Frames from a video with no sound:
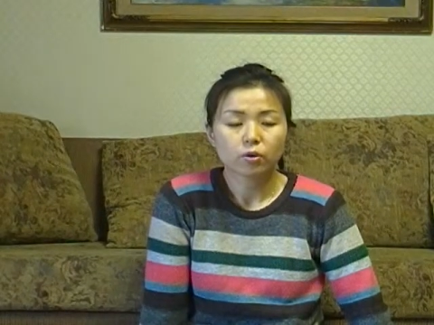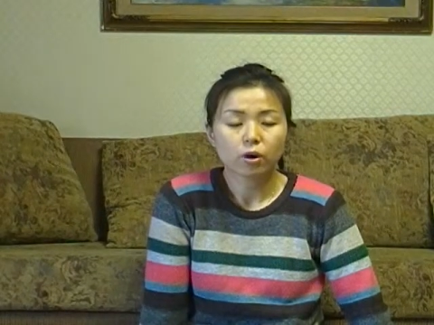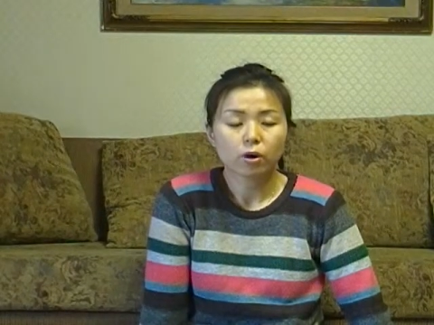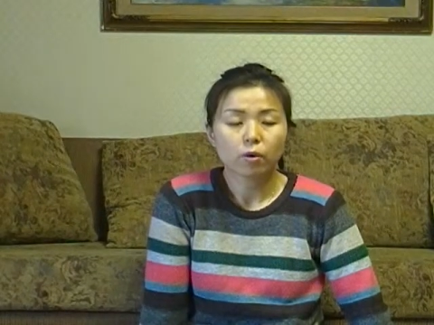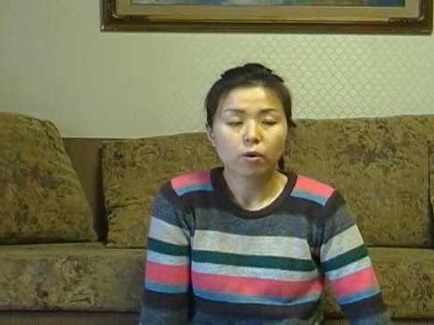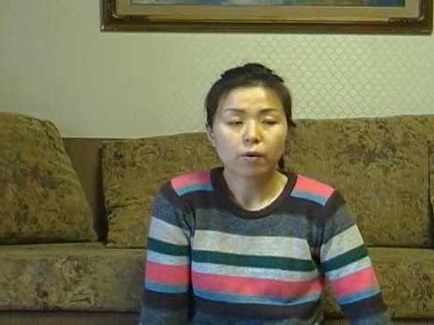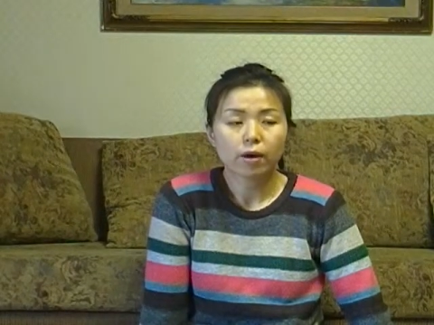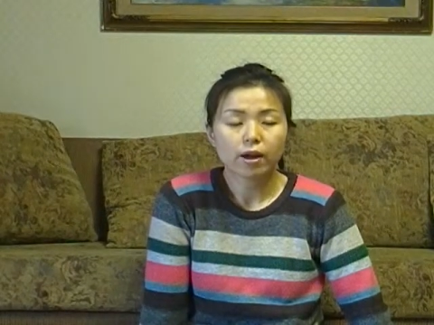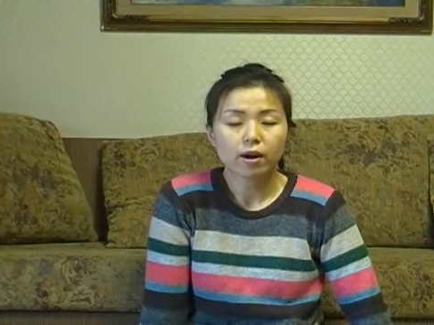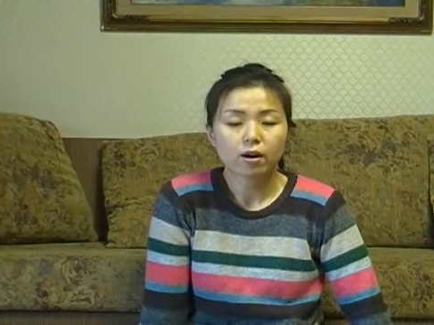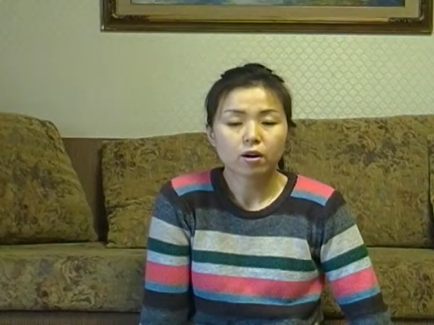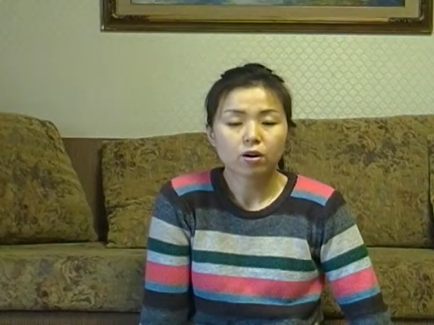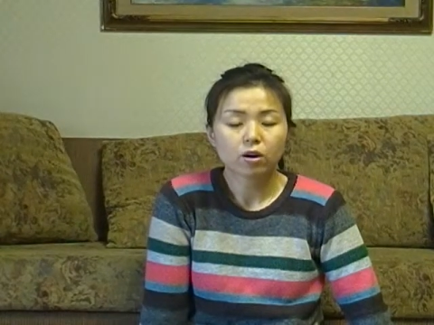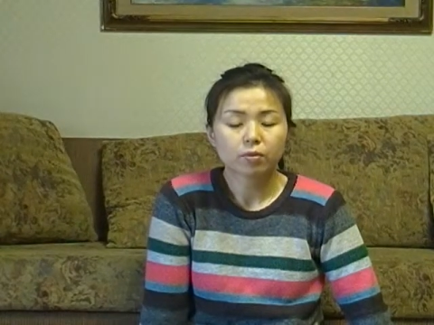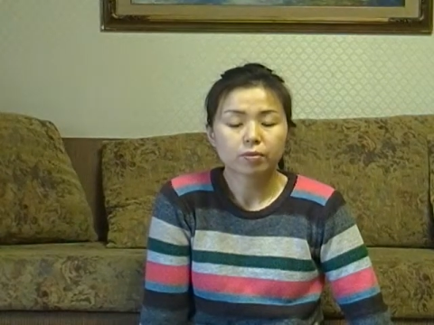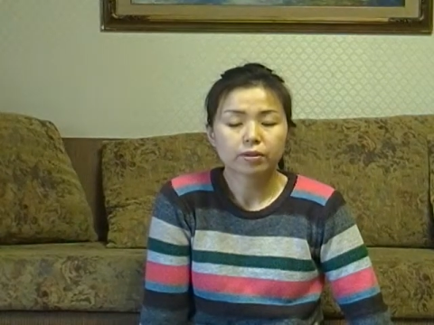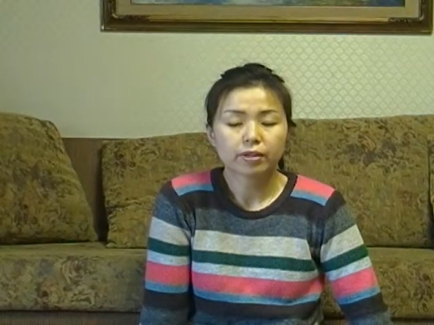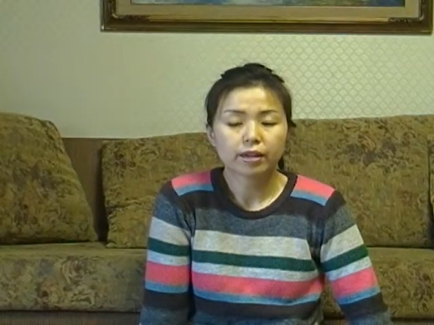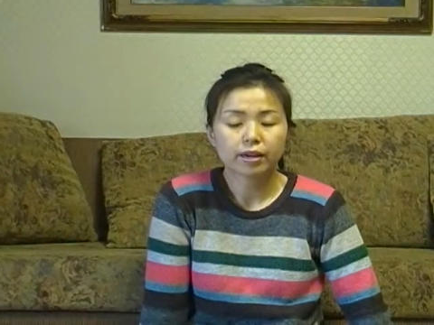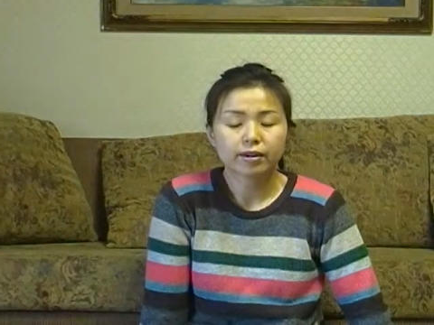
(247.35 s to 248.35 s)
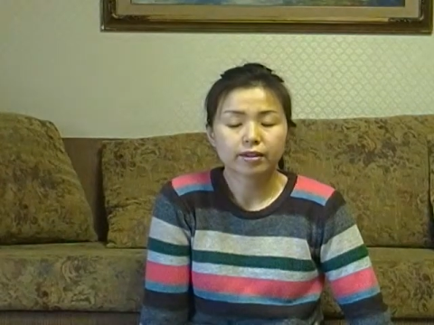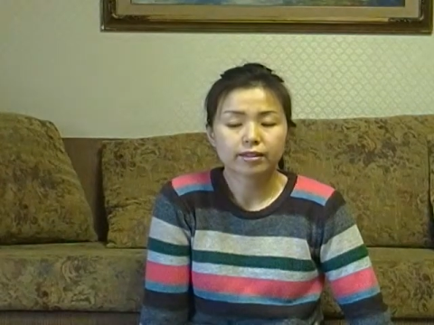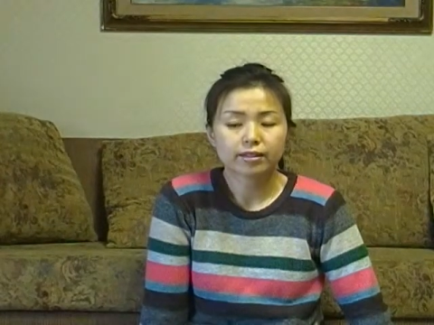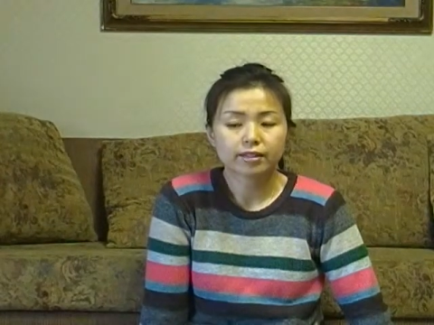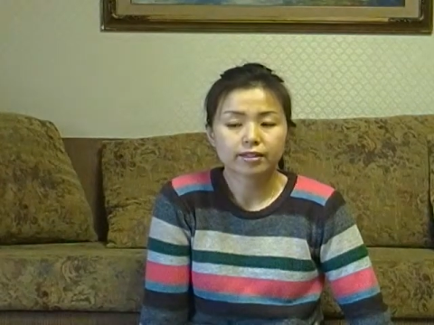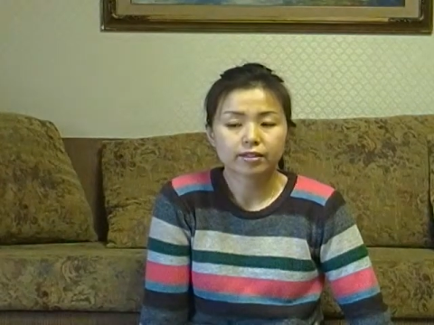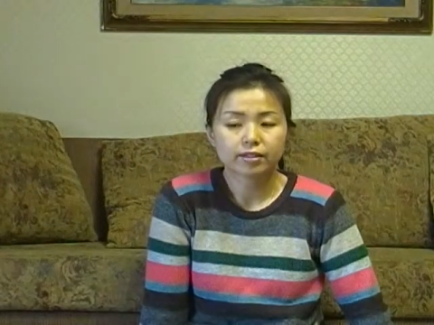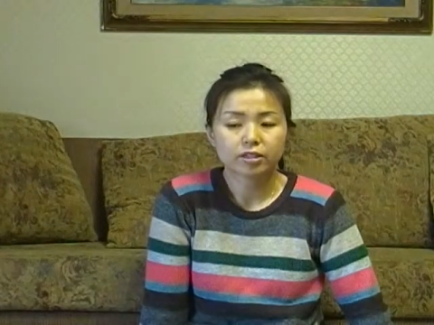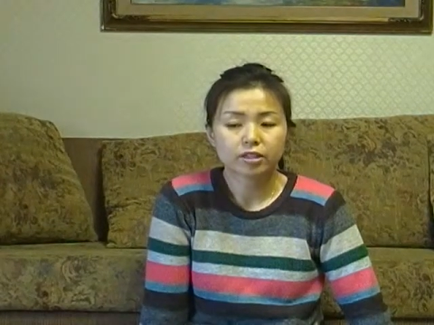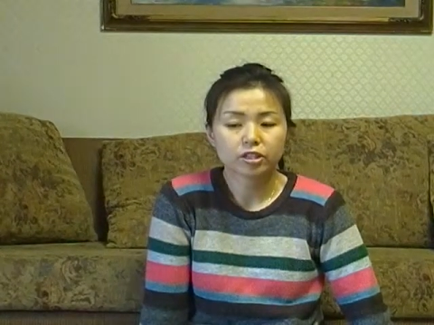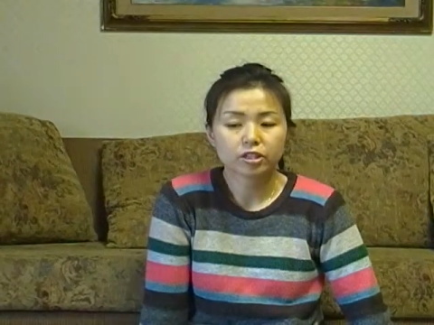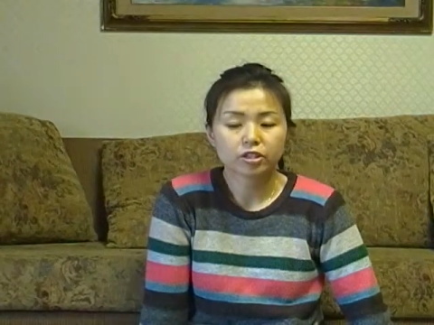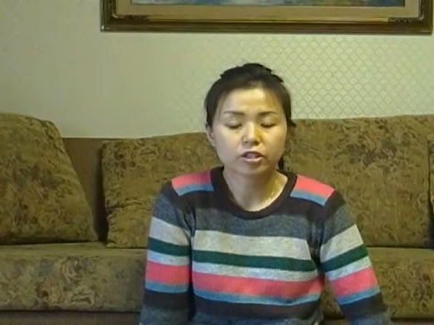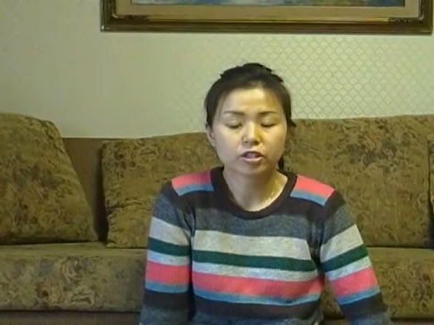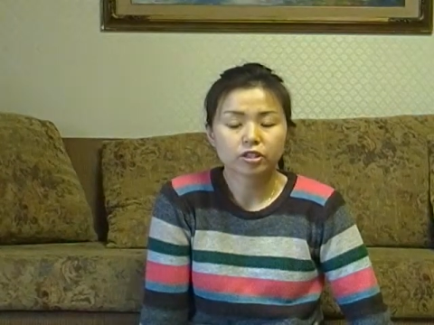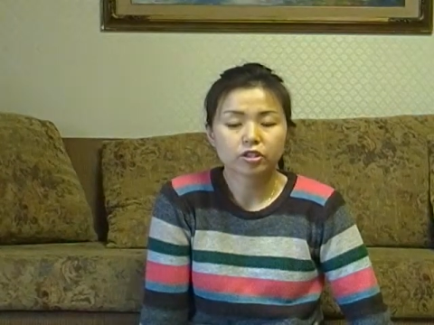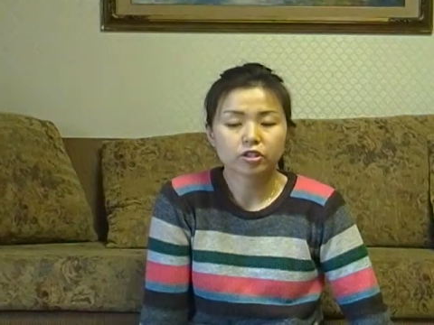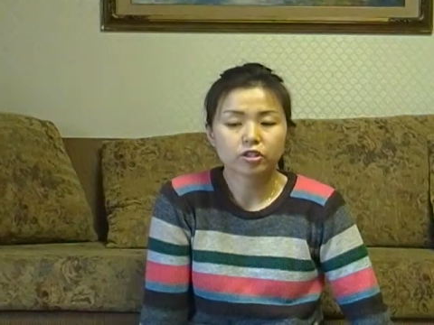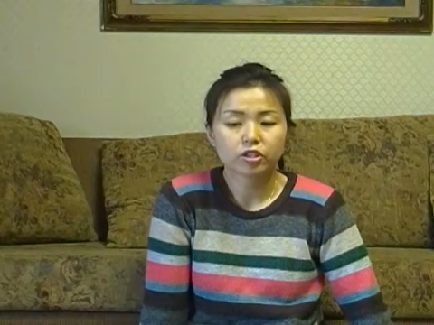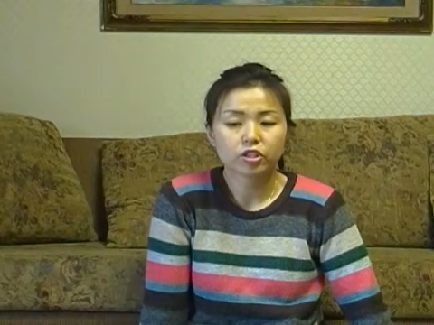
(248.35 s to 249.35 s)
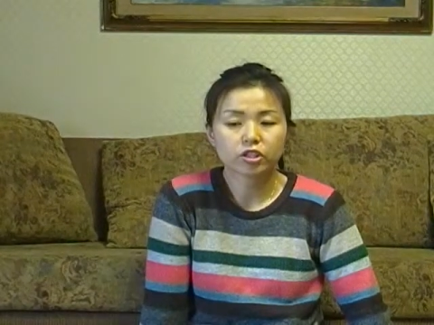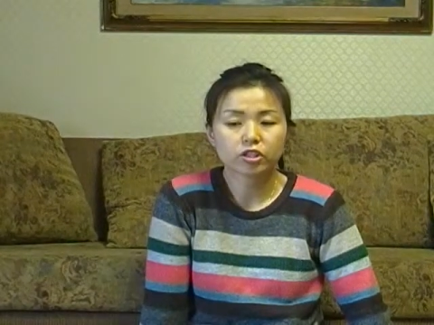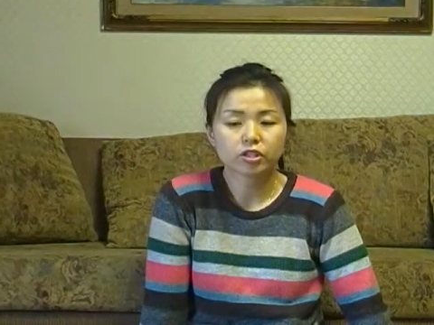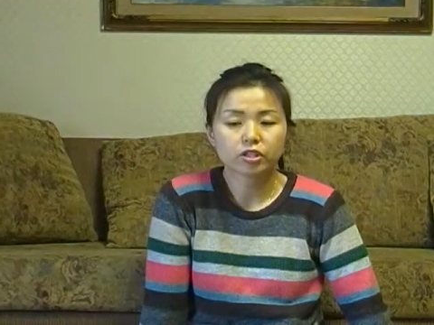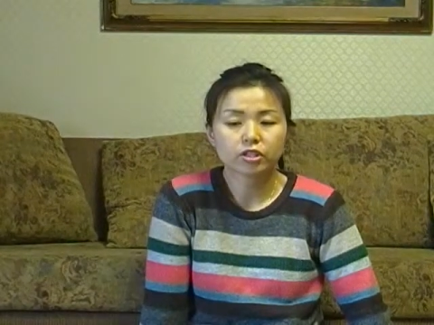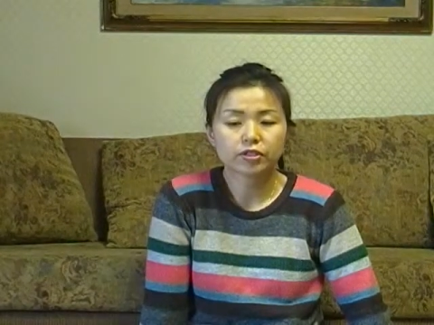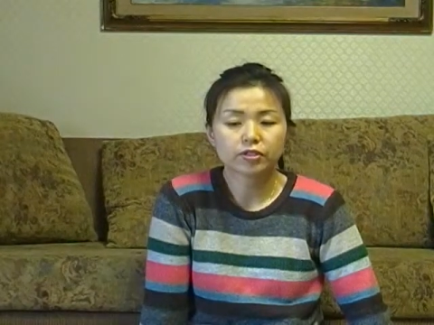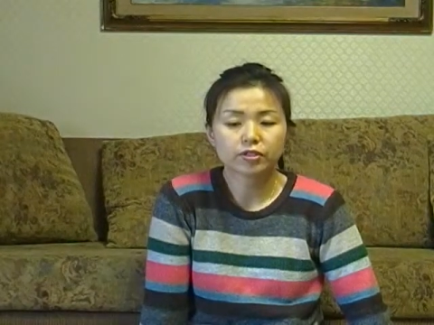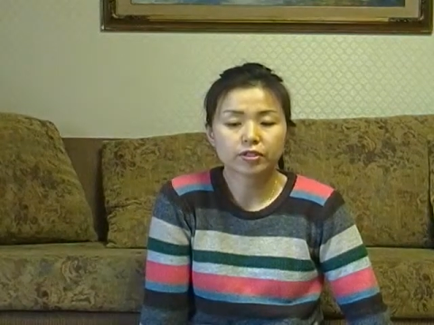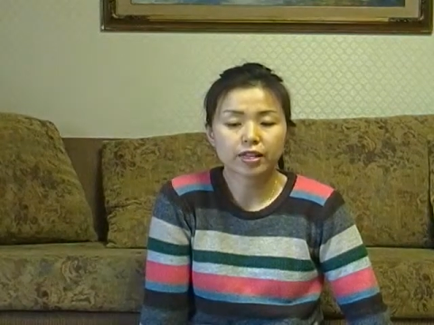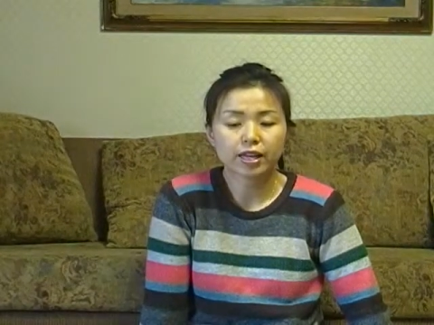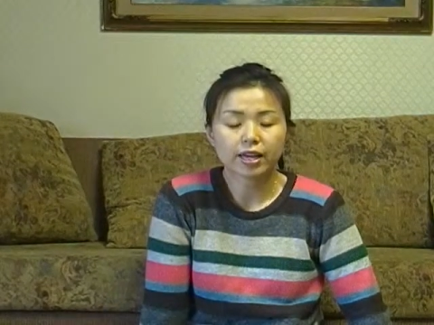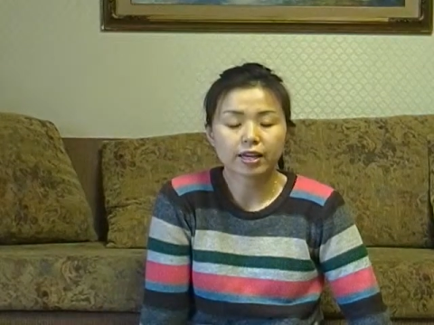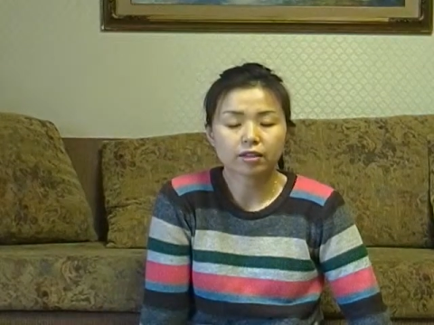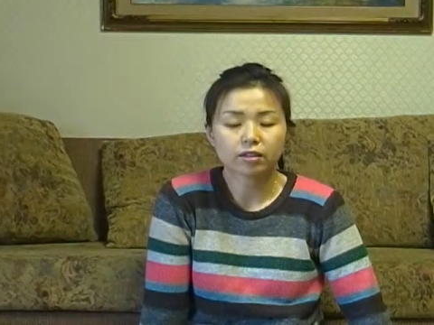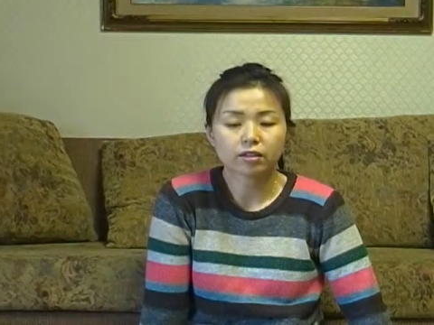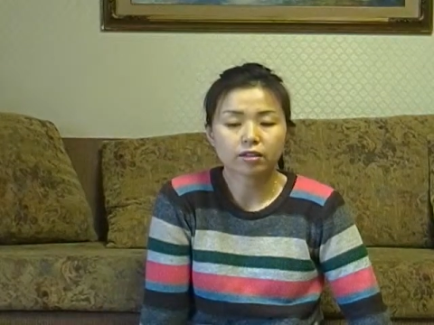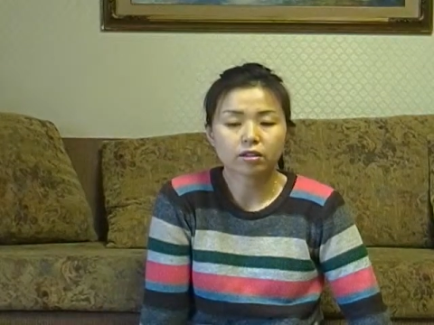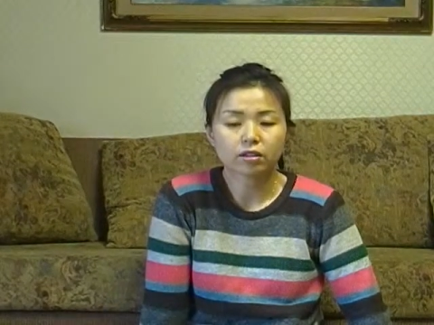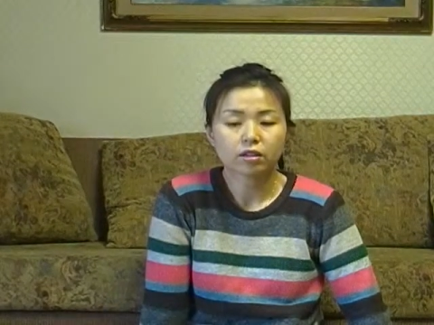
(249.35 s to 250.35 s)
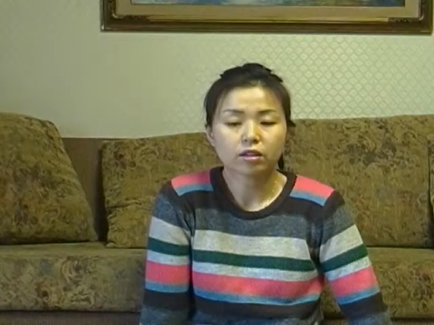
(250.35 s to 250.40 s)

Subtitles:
Aware of their discussion, Jesus said,